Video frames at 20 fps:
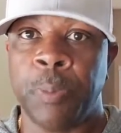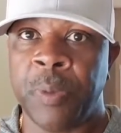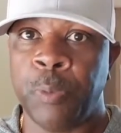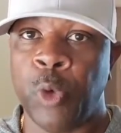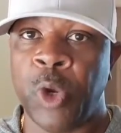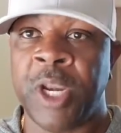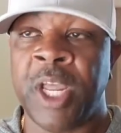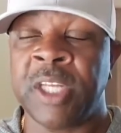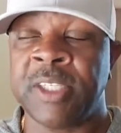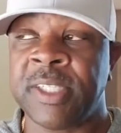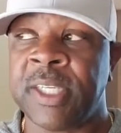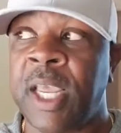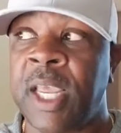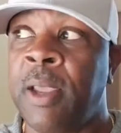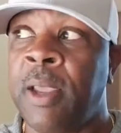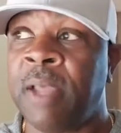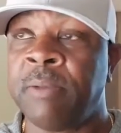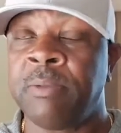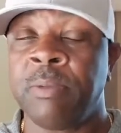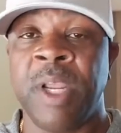But when I
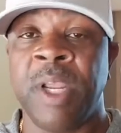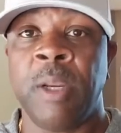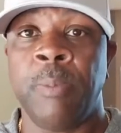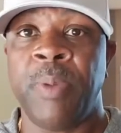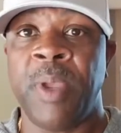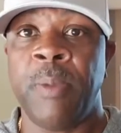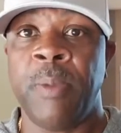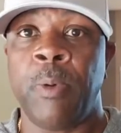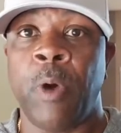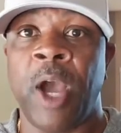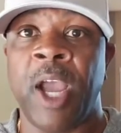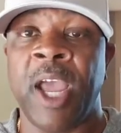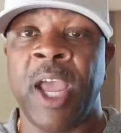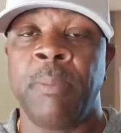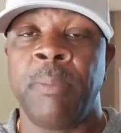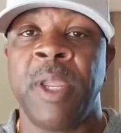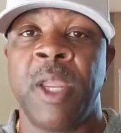say as many people,